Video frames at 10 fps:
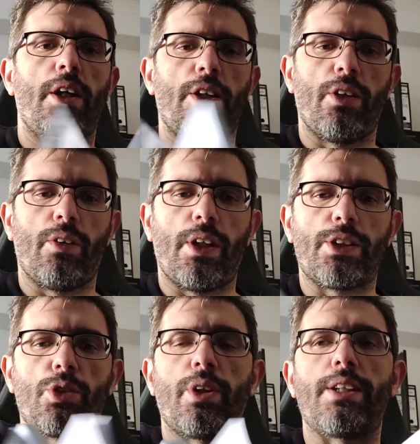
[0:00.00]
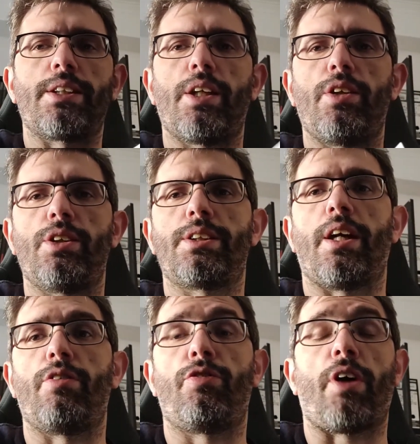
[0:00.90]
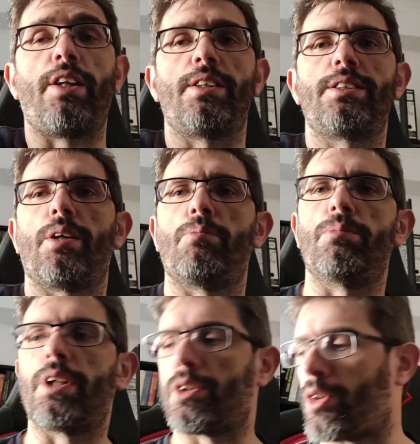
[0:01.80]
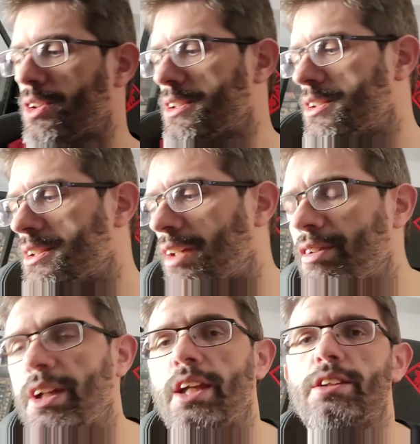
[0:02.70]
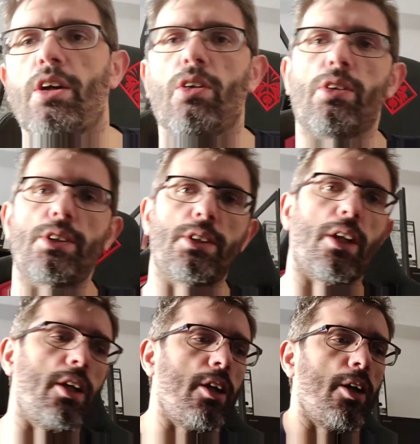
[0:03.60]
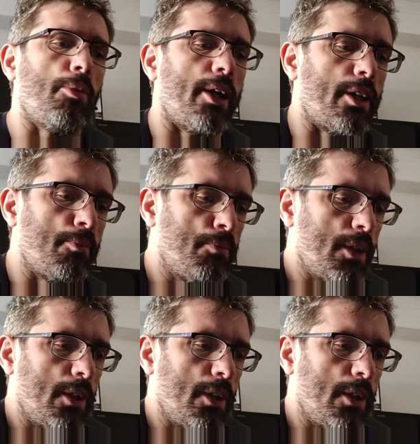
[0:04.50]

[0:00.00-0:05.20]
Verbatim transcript: and uh, as soon as I find some that cost seven, eight dollars, I, I buy them.